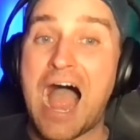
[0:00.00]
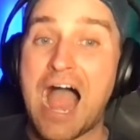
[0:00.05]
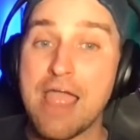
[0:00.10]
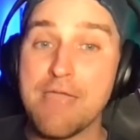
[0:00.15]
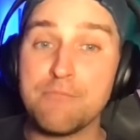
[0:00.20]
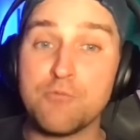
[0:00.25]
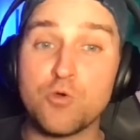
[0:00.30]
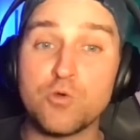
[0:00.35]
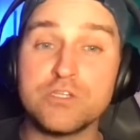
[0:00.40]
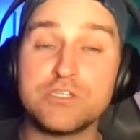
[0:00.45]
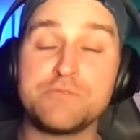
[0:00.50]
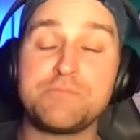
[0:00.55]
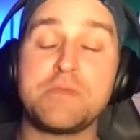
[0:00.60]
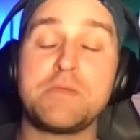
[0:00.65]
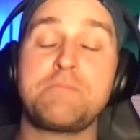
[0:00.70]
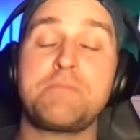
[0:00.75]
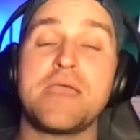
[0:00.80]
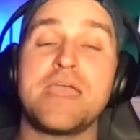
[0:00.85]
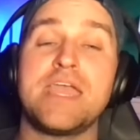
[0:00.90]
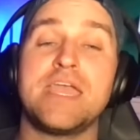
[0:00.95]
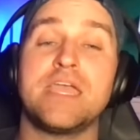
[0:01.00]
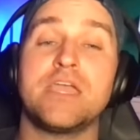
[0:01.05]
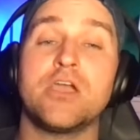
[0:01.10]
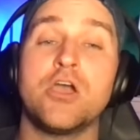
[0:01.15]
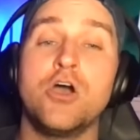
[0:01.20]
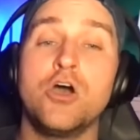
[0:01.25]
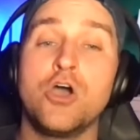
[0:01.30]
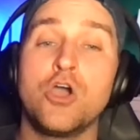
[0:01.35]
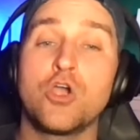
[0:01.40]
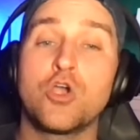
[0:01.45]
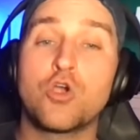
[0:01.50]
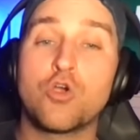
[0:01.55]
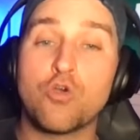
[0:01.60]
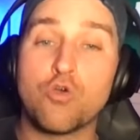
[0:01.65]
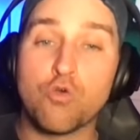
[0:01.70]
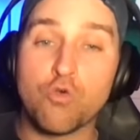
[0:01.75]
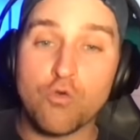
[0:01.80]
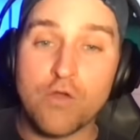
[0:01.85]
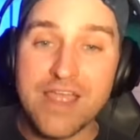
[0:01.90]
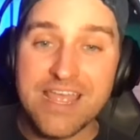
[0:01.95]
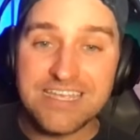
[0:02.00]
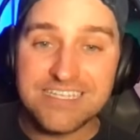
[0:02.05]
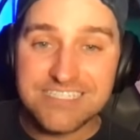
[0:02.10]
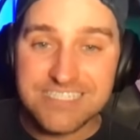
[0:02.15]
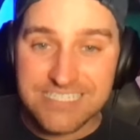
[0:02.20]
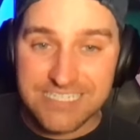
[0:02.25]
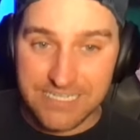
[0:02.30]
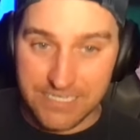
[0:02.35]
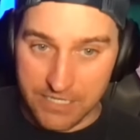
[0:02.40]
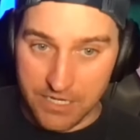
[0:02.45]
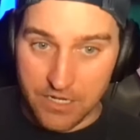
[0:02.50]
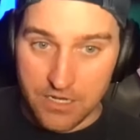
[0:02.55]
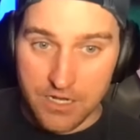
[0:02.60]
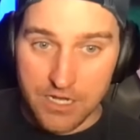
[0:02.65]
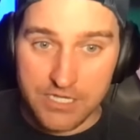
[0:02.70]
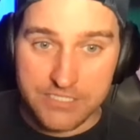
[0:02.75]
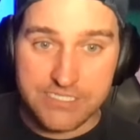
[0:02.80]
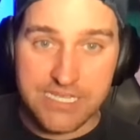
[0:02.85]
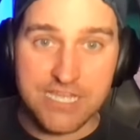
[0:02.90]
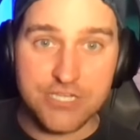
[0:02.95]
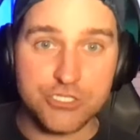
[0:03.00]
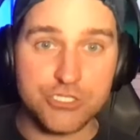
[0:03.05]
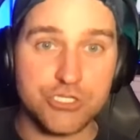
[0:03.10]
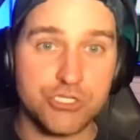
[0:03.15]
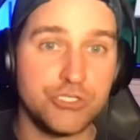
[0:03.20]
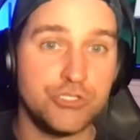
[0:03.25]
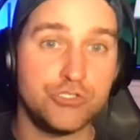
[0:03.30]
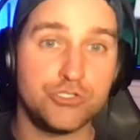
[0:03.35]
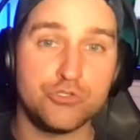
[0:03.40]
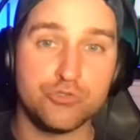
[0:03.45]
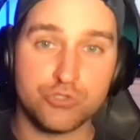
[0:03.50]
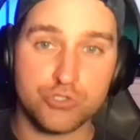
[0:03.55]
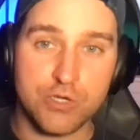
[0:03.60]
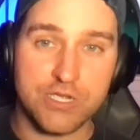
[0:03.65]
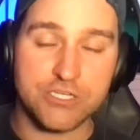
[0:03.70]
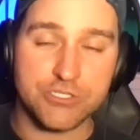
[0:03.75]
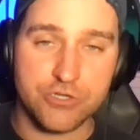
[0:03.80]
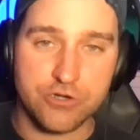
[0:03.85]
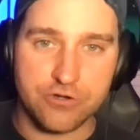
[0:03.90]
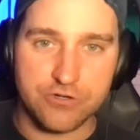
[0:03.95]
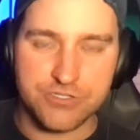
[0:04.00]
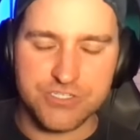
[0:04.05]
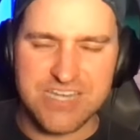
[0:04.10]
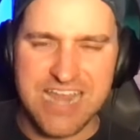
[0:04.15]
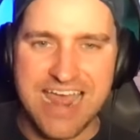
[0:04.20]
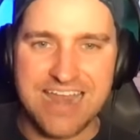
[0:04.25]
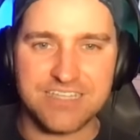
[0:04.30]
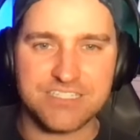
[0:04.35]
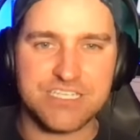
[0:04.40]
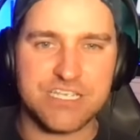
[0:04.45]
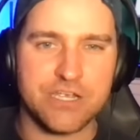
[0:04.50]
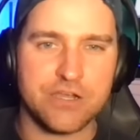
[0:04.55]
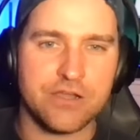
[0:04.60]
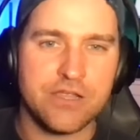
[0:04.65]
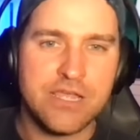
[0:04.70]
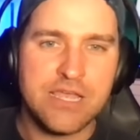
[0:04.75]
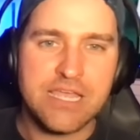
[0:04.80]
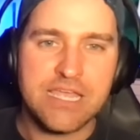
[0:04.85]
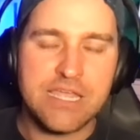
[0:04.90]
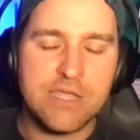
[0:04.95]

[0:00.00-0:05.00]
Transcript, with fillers: I'm going to be paying crazy attention to Trea Turner's status here.